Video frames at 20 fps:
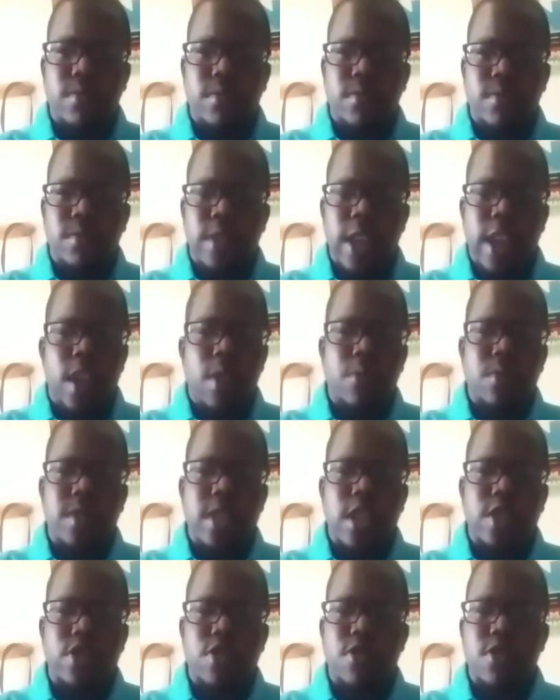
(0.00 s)
taking what's
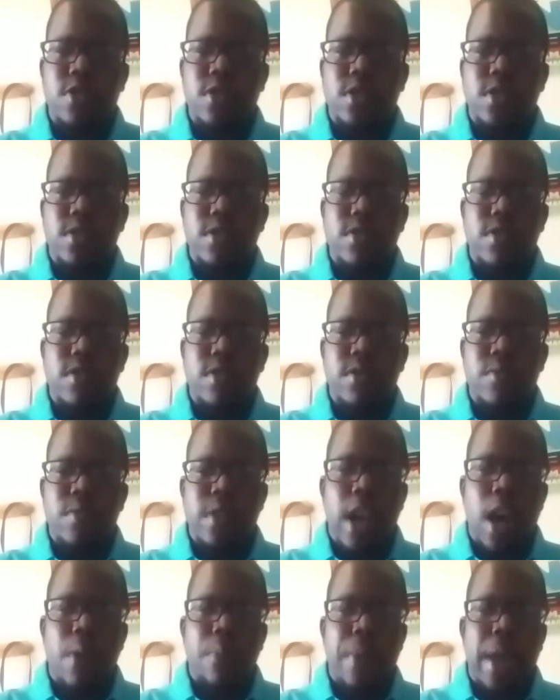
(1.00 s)
not yours
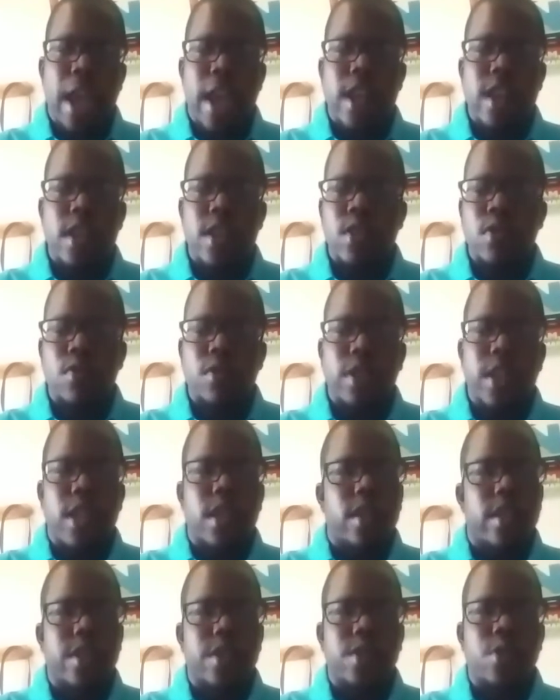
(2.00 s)
without paying or
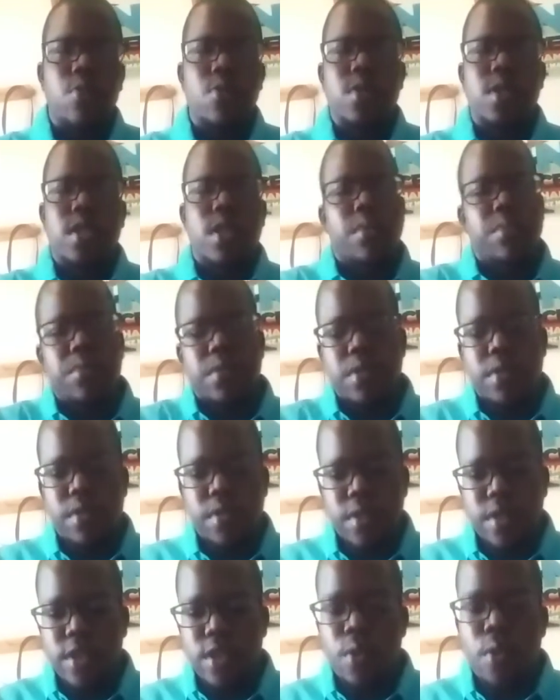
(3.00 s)
legally doing
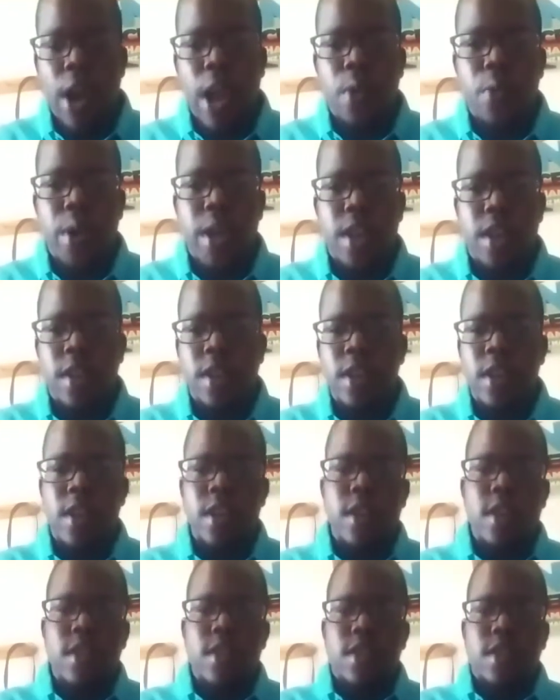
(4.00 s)
something the right way
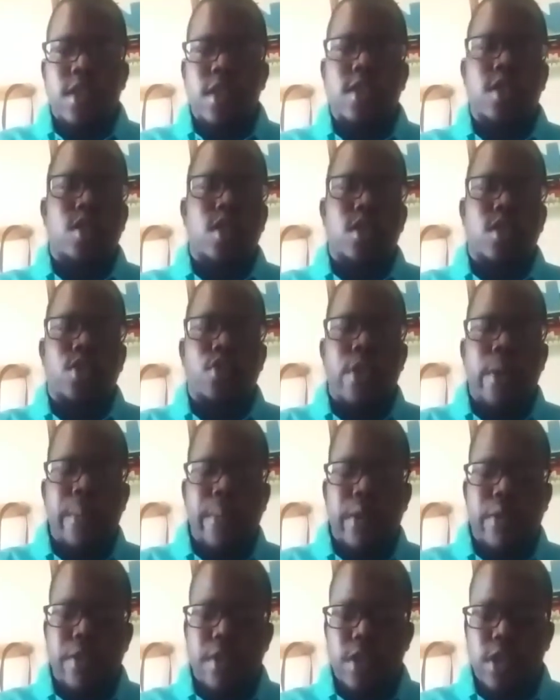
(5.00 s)
is
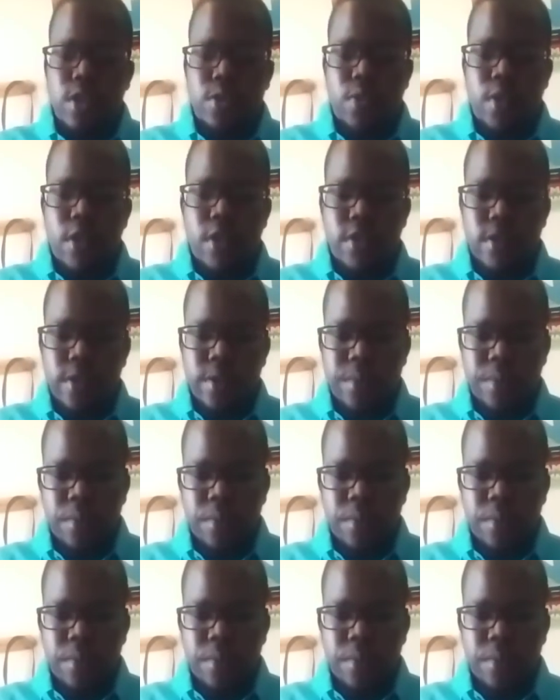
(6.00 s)
criminal and it's wrong.